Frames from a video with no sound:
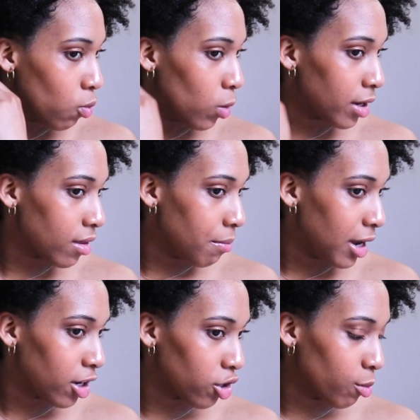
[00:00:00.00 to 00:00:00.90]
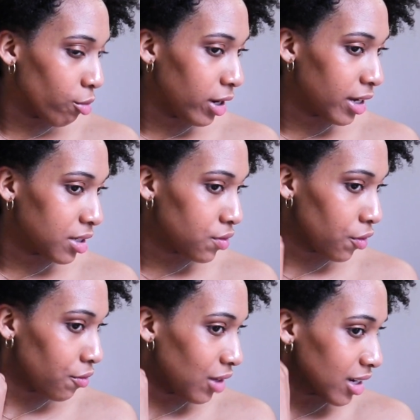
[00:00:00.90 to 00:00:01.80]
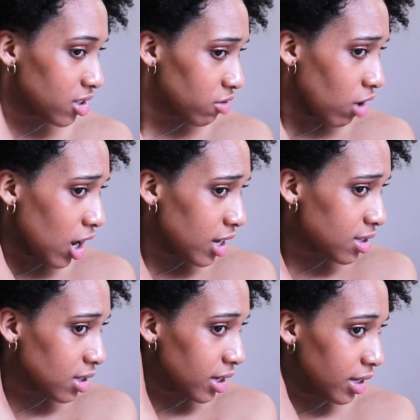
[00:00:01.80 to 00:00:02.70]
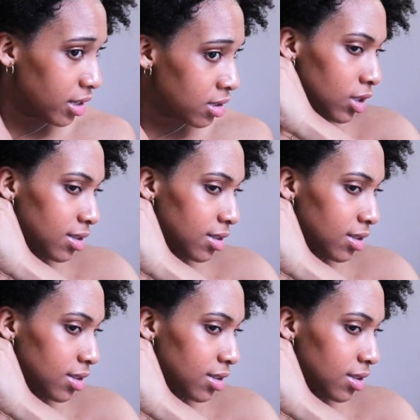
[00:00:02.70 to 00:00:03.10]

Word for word: one of the make it or break it's for flexi rods is